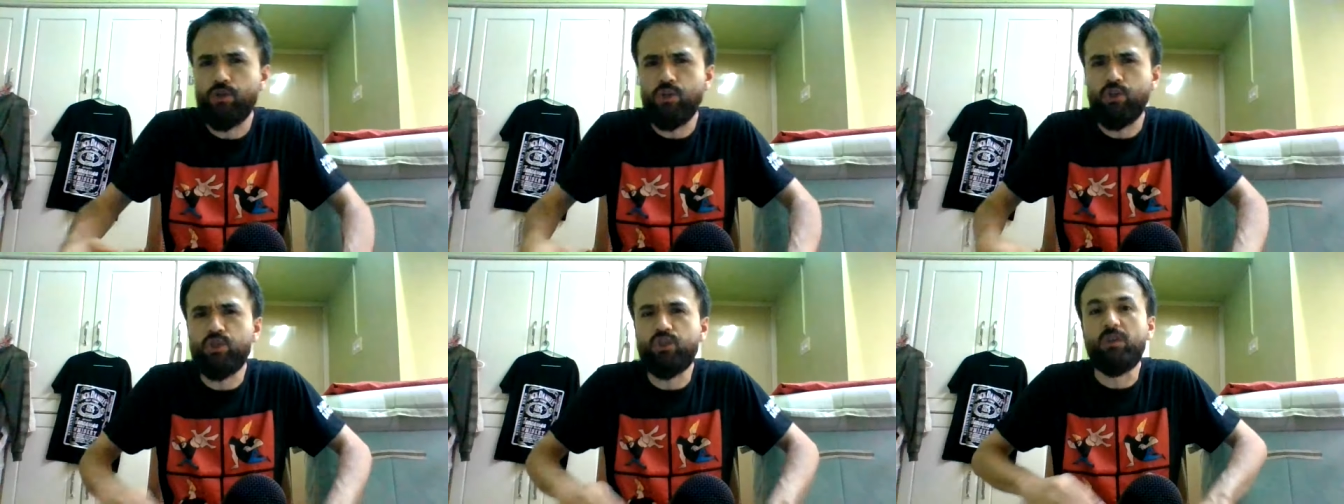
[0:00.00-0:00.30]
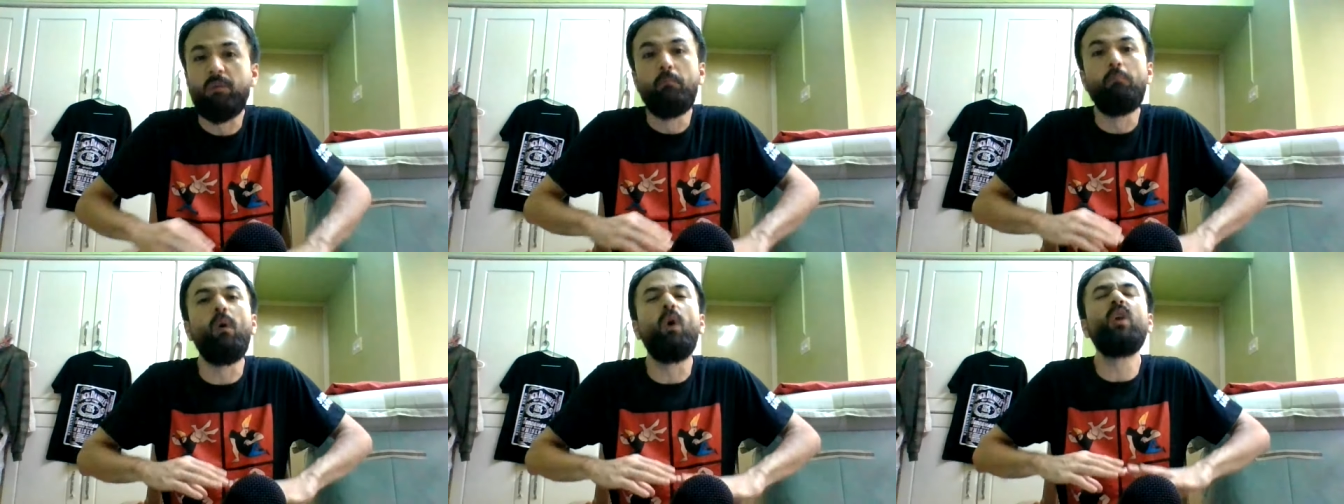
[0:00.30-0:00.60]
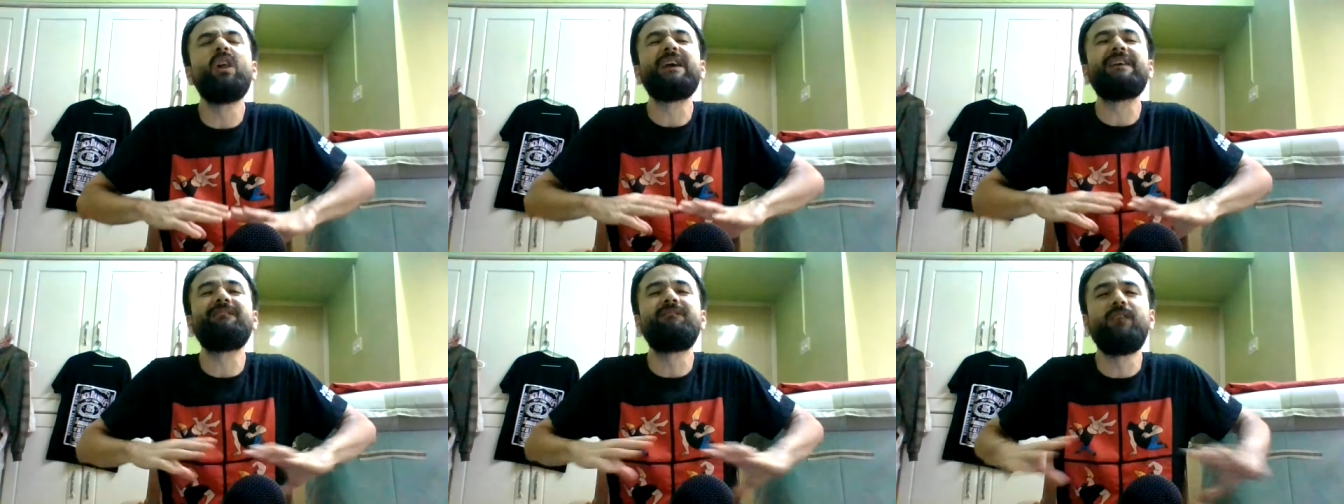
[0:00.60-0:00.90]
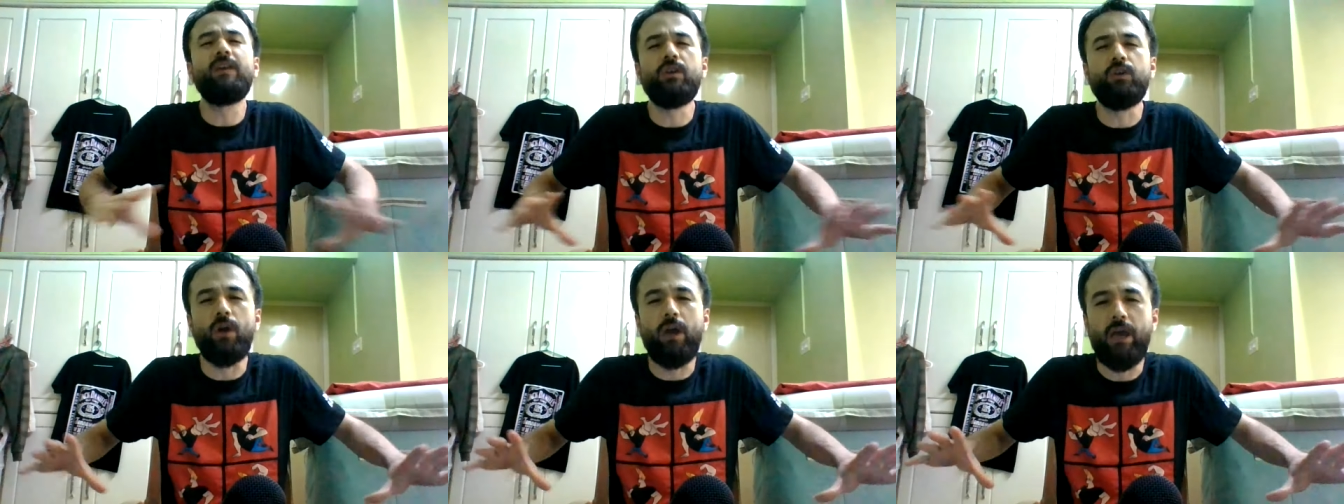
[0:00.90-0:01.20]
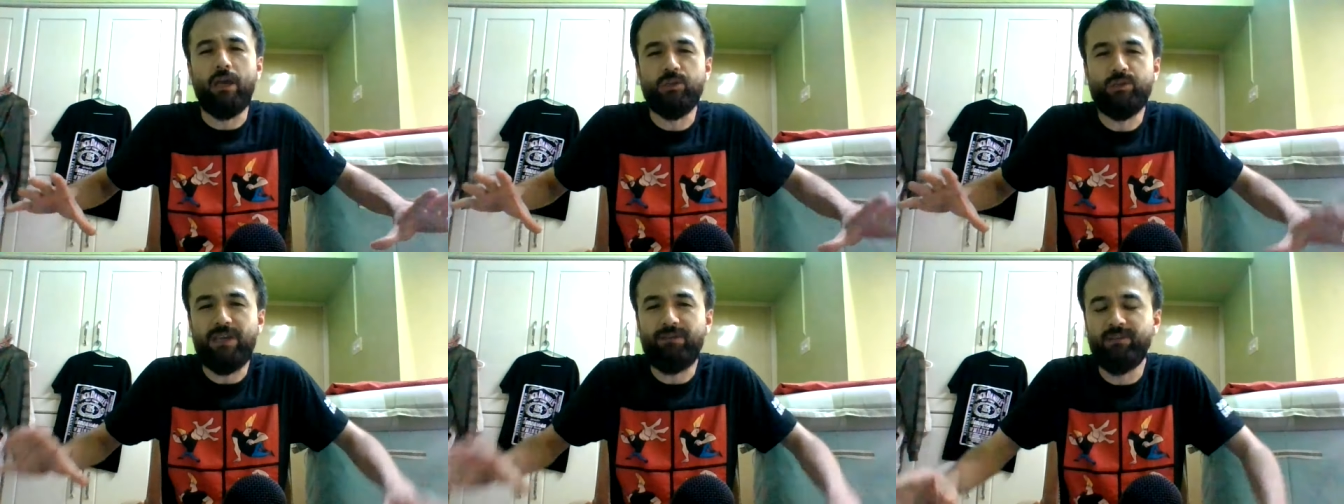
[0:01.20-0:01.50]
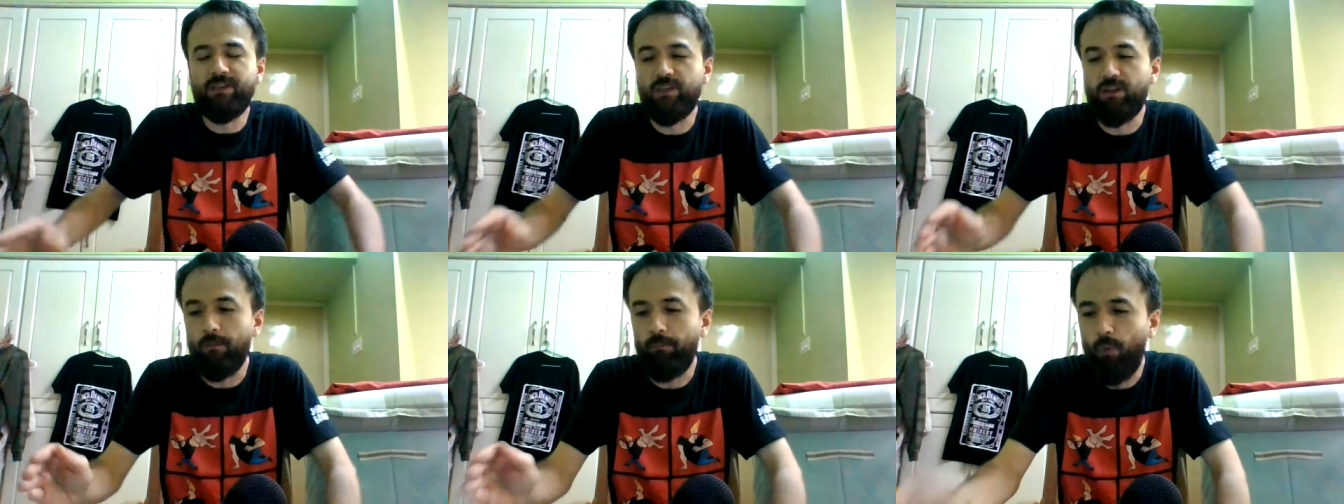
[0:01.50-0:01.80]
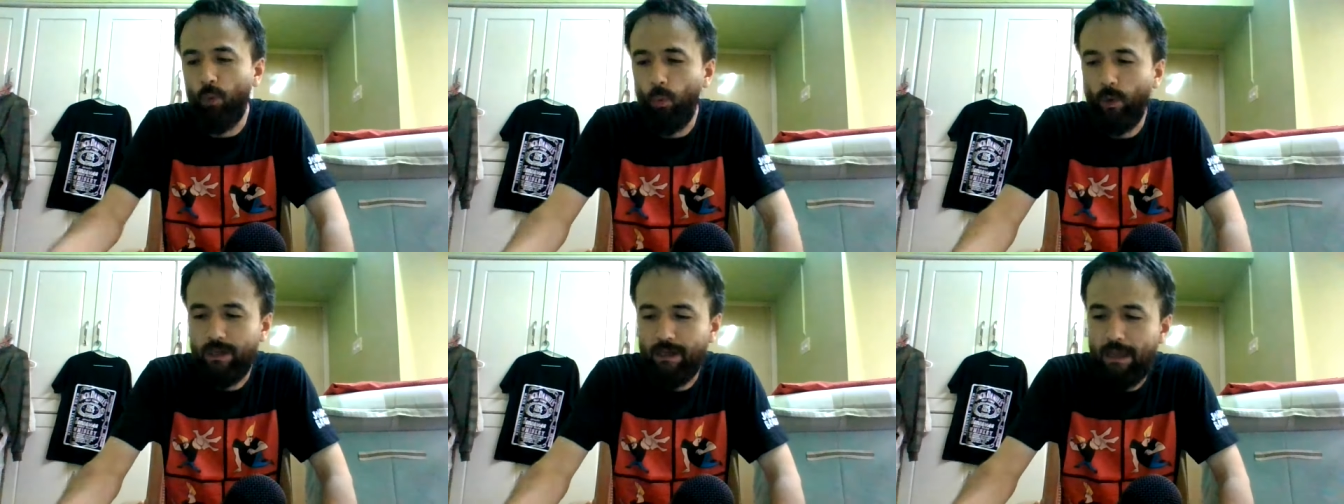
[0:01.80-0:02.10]
just symbolic figureheads, even to the
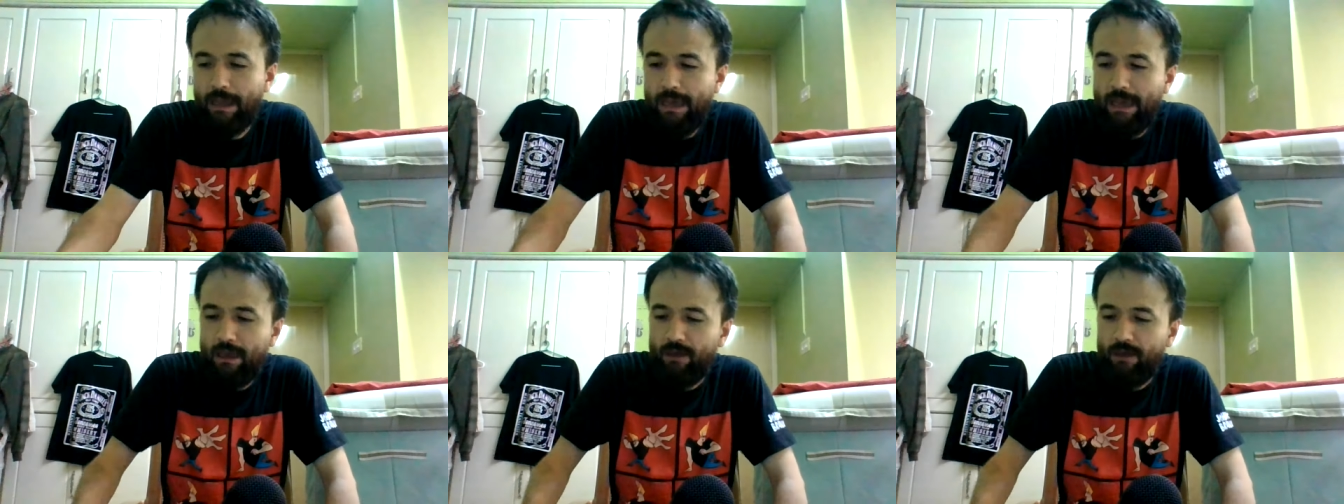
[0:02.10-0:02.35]
point